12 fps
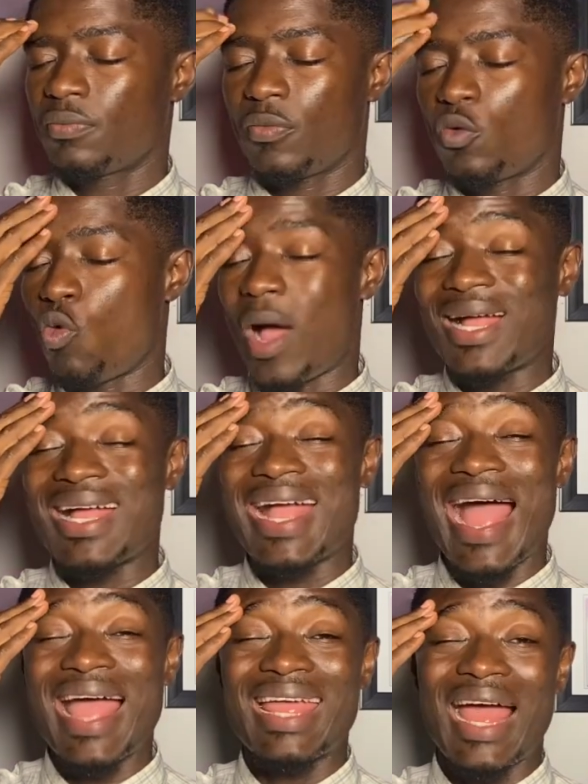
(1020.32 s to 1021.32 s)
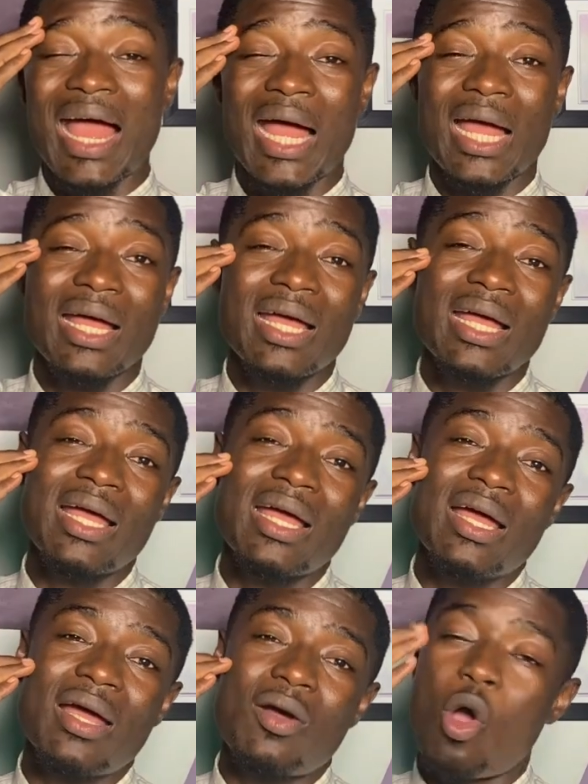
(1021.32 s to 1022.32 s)
One guy
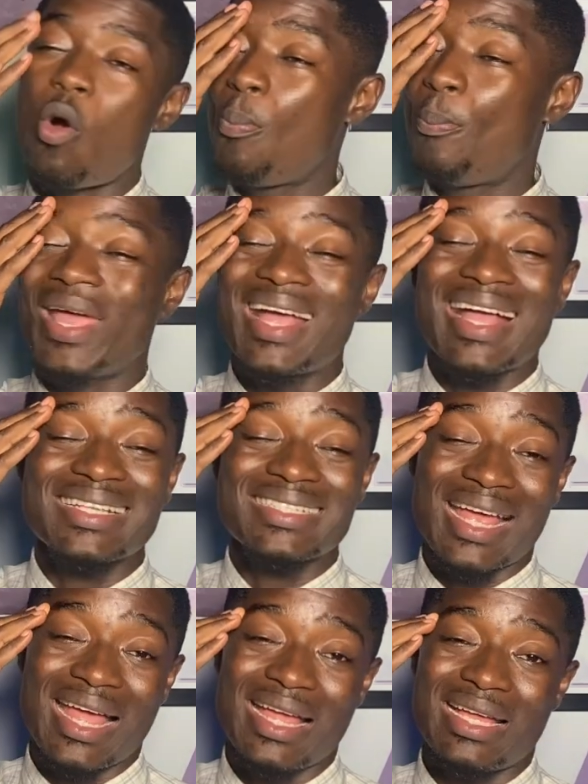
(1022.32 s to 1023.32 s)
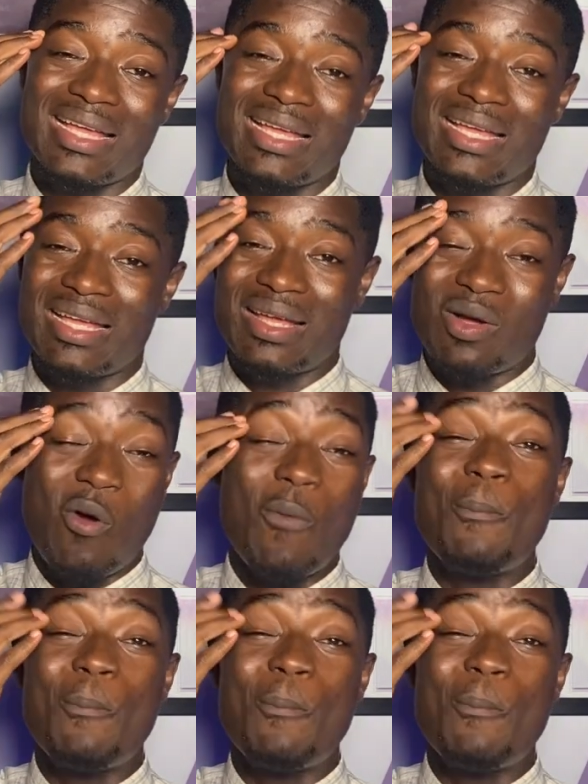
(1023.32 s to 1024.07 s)
on Pekasa, on